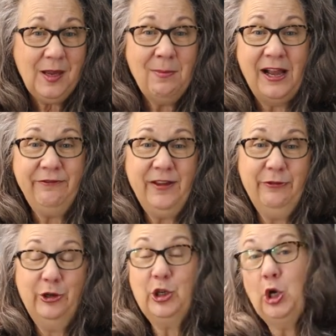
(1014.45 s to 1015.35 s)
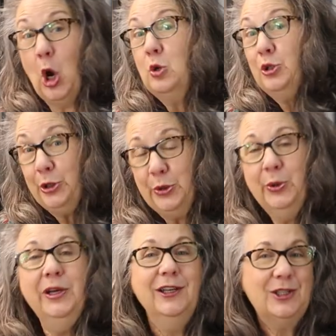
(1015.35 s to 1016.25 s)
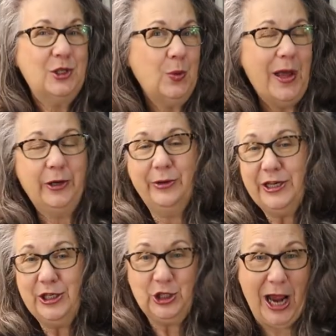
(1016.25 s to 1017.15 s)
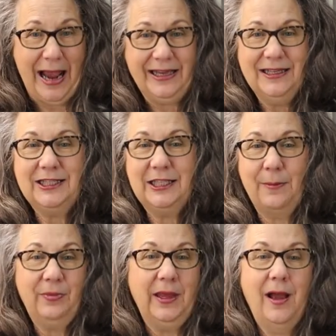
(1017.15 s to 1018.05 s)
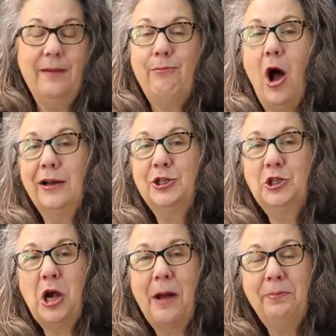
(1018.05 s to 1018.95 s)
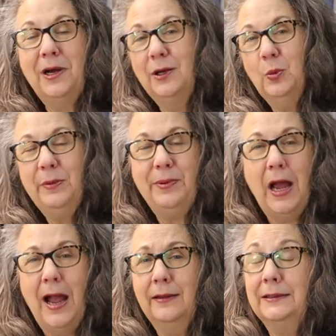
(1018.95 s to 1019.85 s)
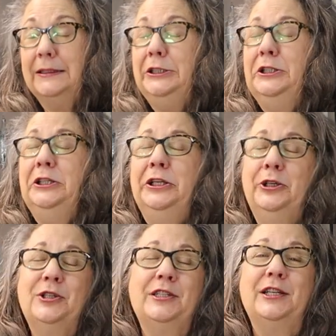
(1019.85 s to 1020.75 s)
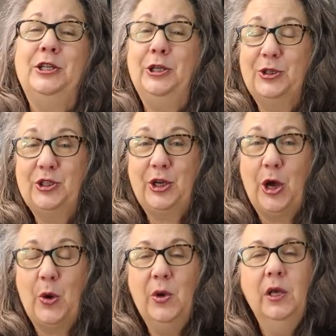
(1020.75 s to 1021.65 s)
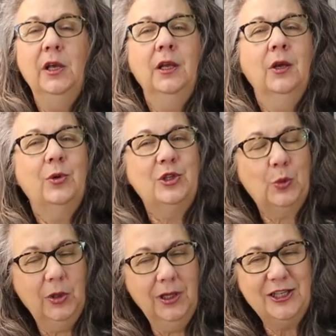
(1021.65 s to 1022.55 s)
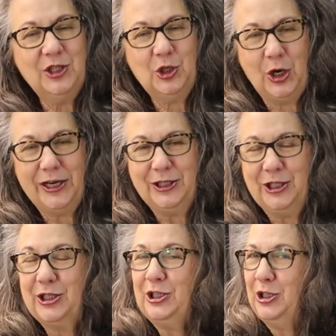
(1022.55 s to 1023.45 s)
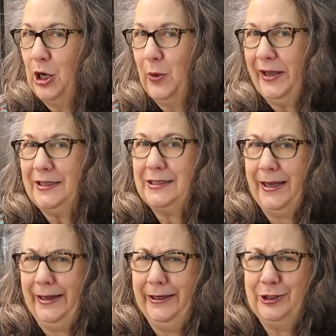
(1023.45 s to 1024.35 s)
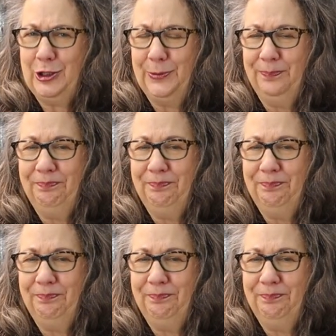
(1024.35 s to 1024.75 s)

my favorite go-to sweatery jacket, something I bought in a shop on Whidbey Island years and years ago, was really starting to show its age.